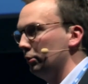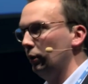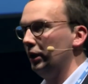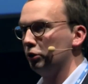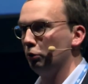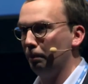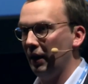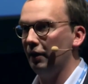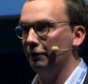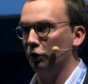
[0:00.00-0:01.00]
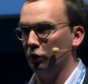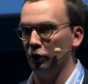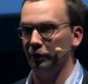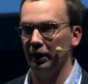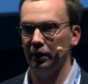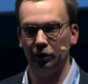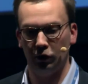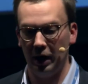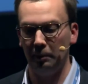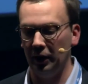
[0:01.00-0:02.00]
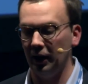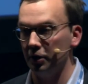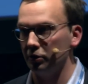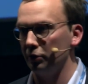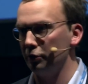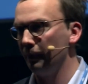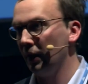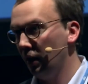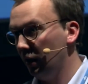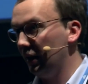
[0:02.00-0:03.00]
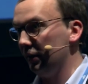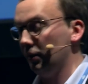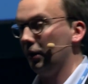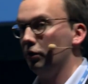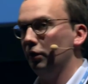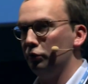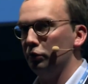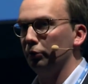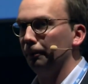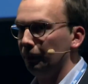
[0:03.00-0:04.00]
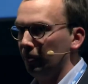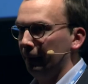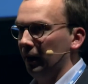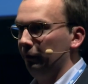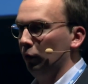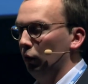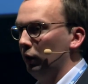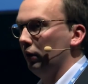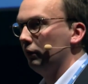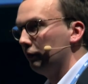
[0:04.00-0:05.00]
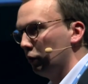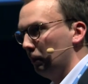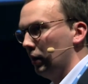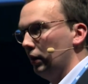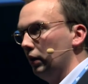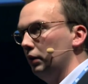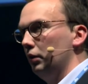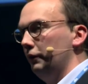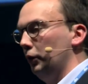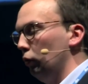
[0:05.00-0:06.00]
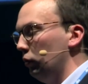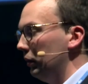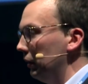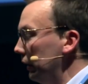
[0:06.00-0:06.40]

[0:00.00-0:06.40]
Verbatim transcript: are not willing to pay for content or applications. That's actually true. If you look, it from a, if you look